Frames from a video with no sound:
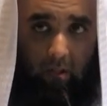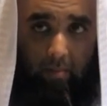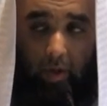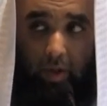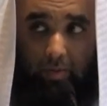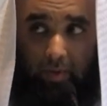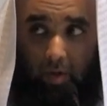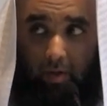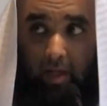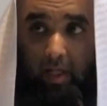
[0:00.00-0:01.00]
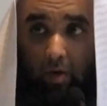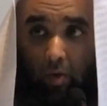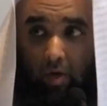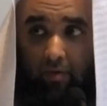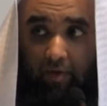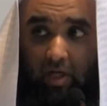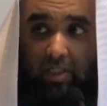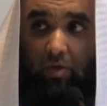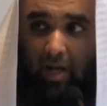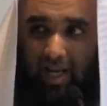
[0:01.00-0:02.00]
because we know that in order for us
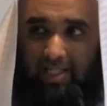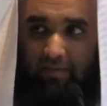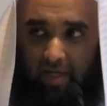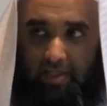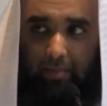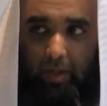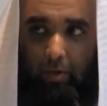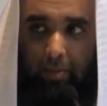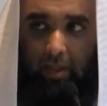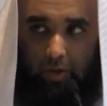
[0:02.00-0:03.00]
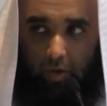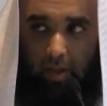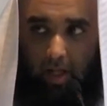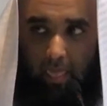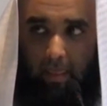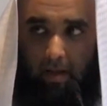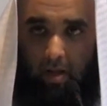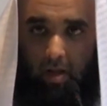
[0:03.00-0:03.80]
to classify something to be the sunnah,